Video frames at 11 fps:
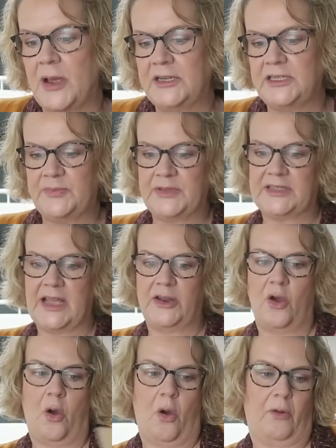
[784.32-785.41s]
twenty percent
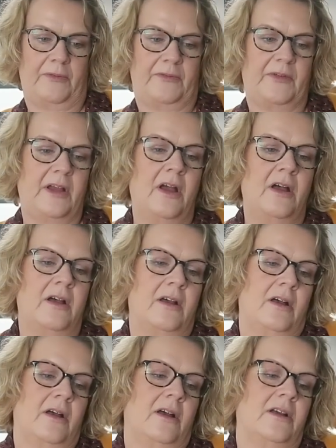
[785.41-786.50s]
off.
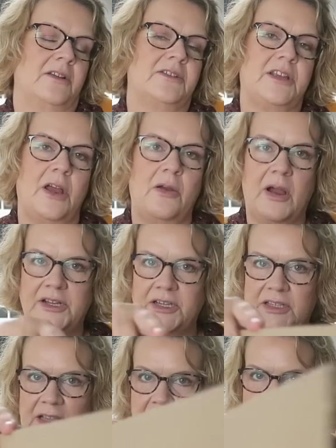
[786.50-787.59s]
So I just